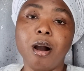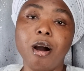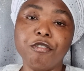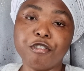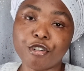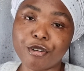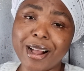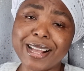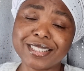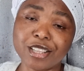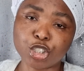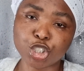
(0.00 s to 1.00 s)
of
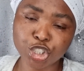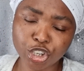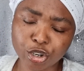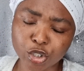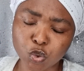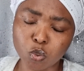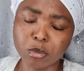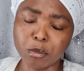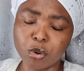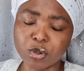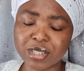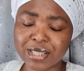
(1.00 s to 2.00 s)
Christ, the church, whom the
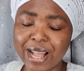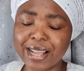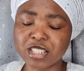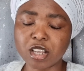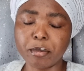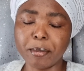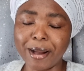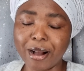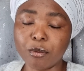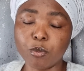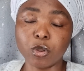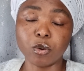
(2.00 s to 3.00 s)
Most High is coming
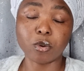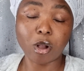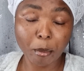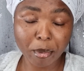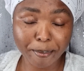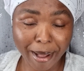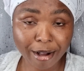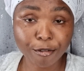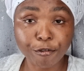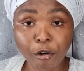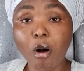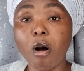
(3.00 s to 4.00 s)
back
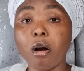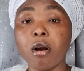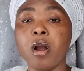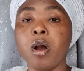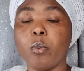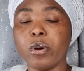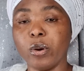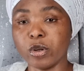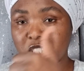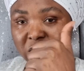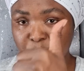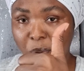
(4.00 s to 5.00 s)
for without
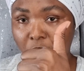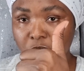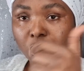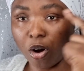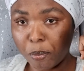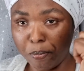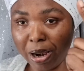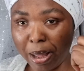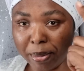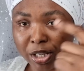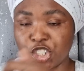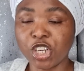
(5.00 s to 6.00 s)
spot or
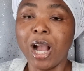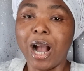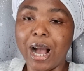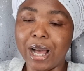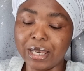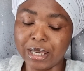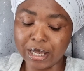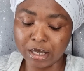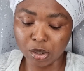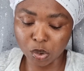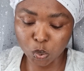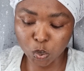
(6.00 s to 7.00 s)
blemish.
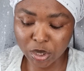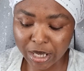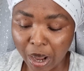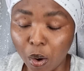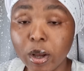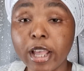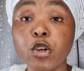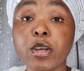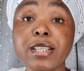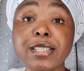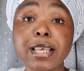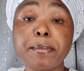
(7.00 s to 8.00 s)
Hallelujah. Okay, you
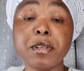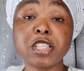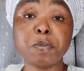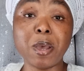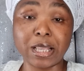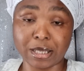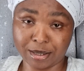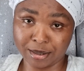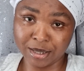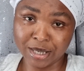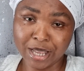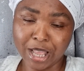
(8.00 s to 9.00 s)
can skip this bit
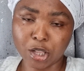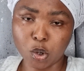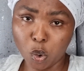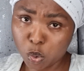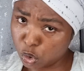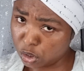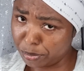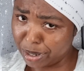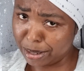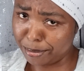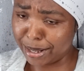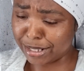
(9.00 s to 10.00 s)
and go to the
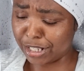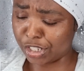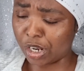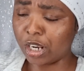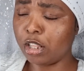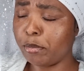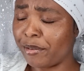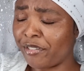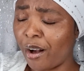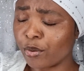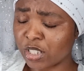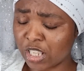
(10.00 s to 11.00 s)
main message. A little bit of
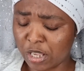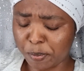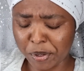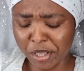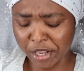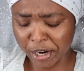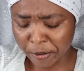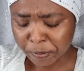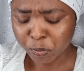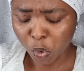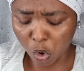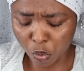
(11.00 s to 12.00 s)
housekeeping here,
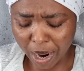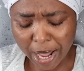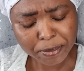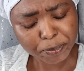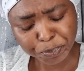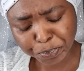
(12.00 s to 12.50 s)
all right?